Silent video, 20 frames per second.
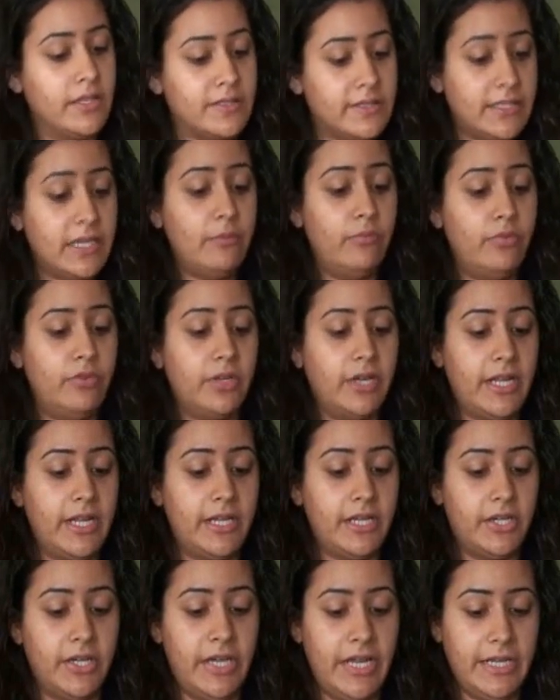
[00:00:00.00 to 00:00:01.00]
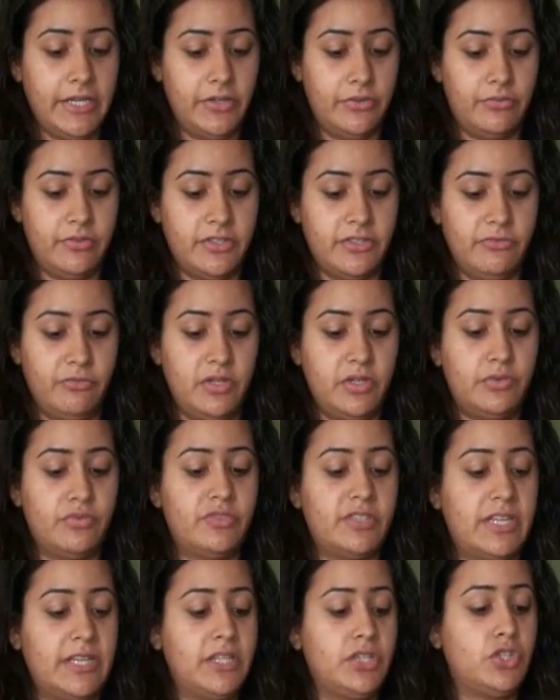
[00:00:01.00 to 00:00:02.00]
Stubborn in our ignorance, we
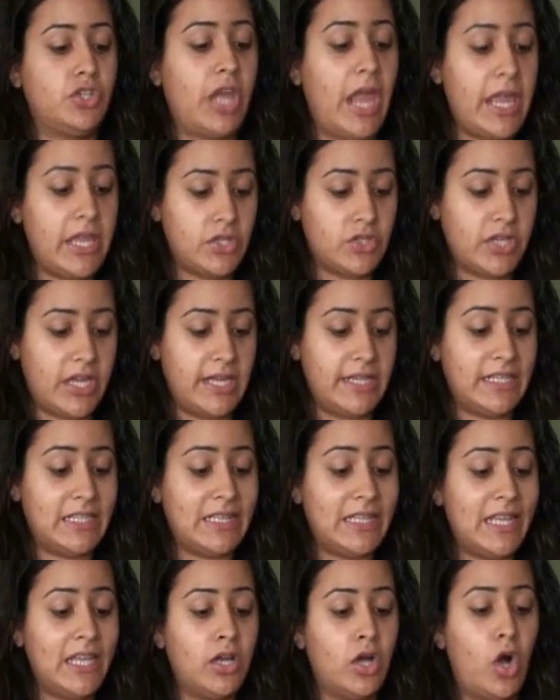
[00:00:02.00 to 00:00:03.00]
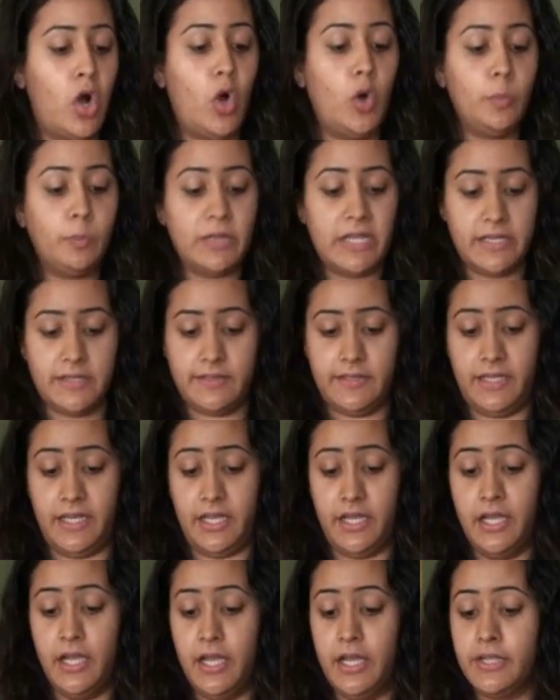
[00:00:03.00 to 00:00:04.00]
resent change and cling
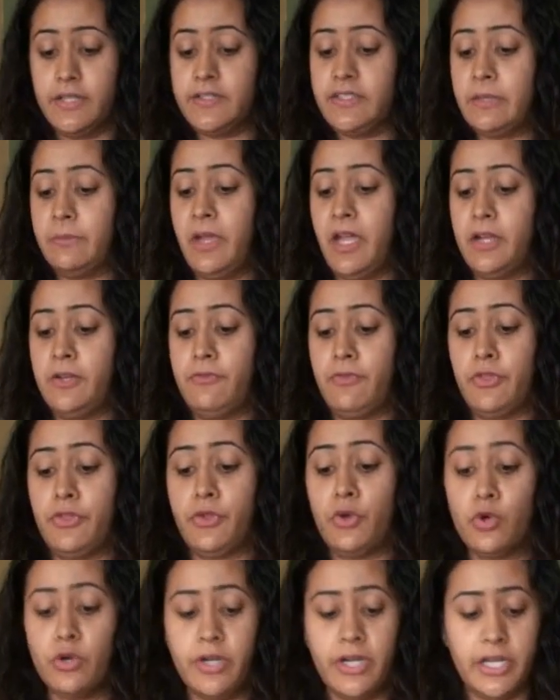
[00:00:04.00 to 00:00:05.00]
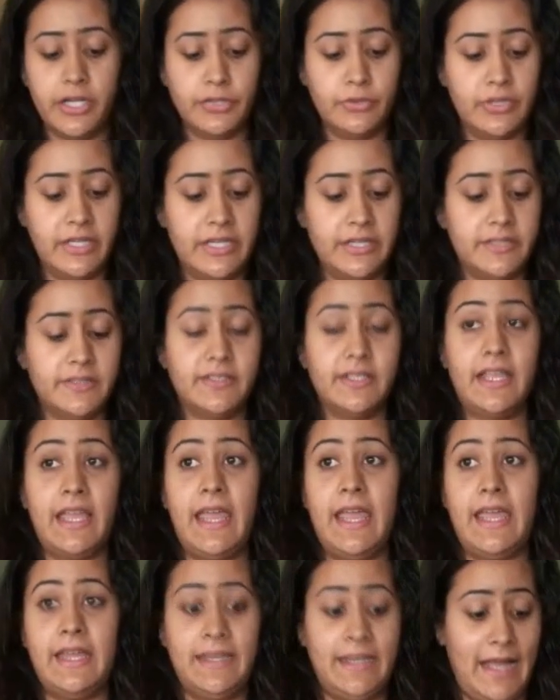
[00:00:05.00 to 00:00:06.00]
hopelessly to some kind of authority to lead us
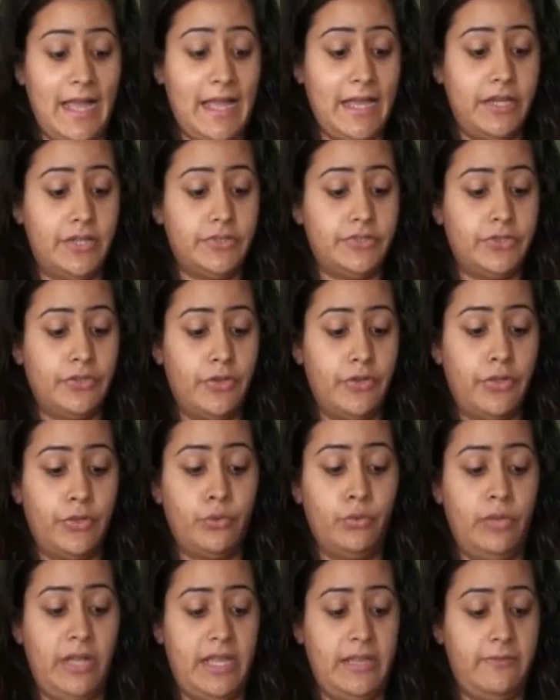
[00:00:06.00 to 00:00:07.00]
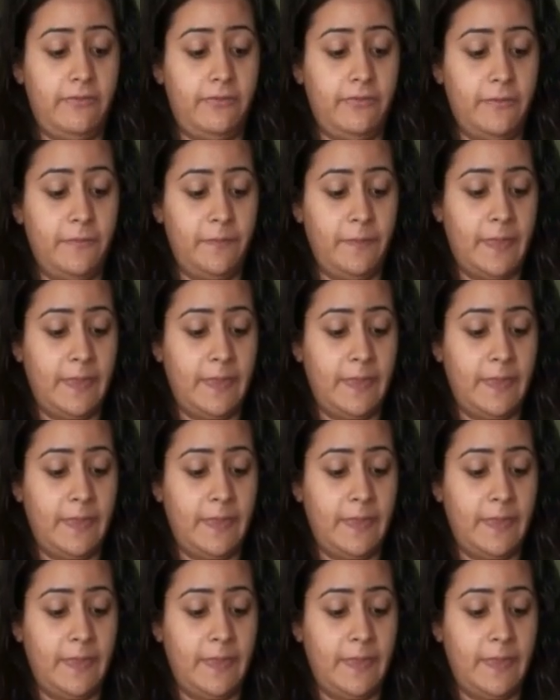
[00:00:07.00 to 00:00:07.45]
and guide us through life.